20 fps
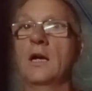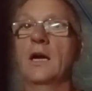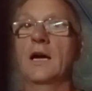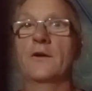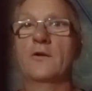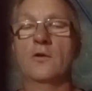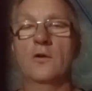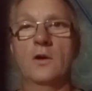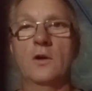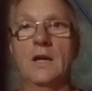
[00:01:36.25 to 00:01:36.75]
I
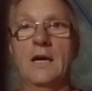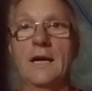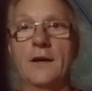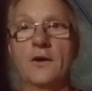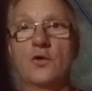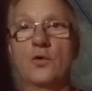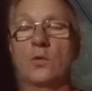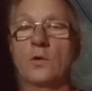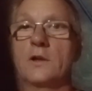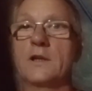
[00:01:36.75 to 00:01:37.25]
don't like
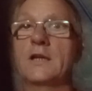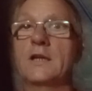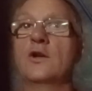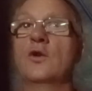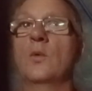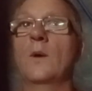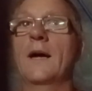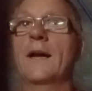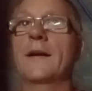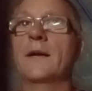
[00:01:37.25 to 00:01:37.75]
cruelty
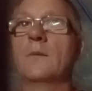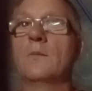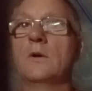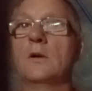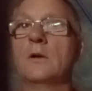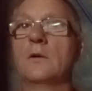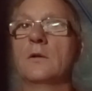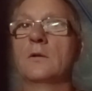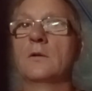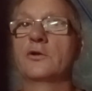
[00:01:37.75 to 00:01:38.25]
to
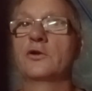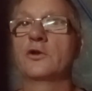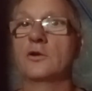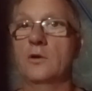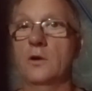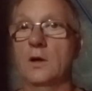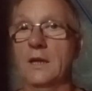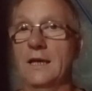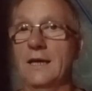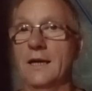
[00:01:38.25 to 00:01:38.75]
animals, you
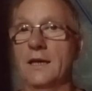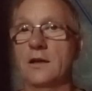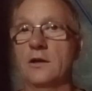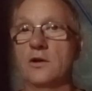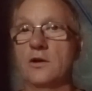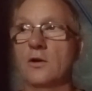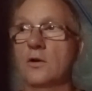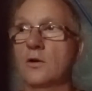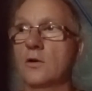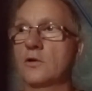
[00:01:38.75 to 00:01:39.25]
know, I like
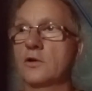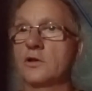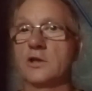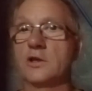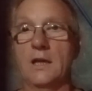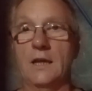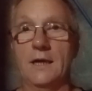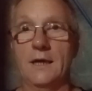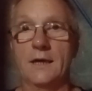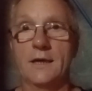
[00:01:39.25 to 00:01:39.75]
dogs,
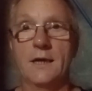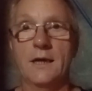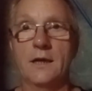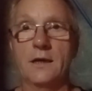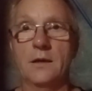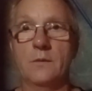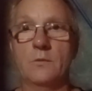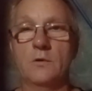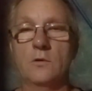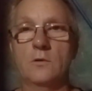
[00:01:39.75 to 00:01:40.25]
I like
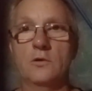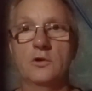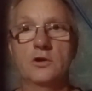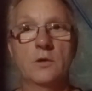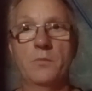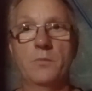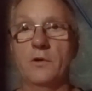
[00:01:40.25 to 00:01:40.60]
animals,